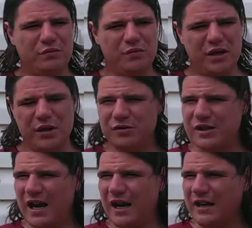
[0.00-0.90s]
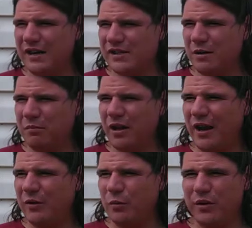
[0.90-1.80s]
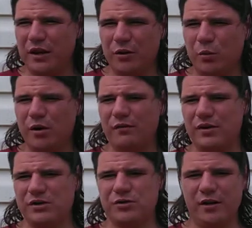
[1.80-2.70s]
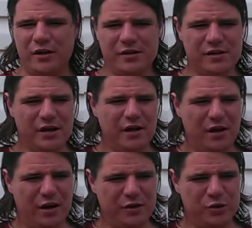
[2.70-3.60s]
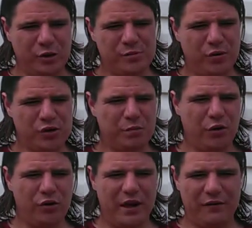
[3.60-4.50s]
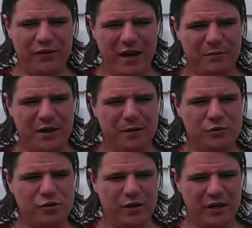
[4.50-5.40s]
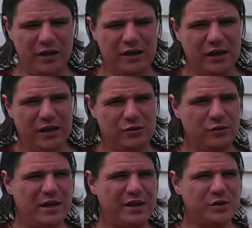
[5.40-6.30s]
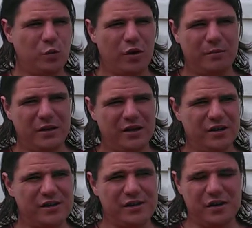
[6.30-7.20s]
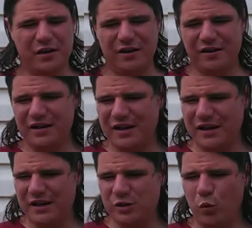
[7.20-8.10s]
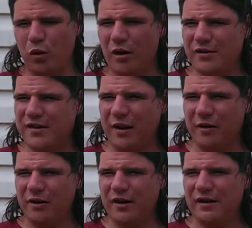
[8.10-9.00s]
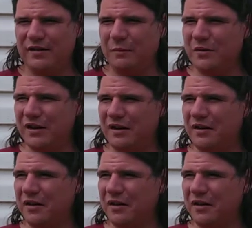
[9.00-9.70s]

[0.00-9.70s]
neither side is compliant with either one of these treaties. George Bush pulled out of the ABM Treaty in 2001 because in his war on terror, he deemed it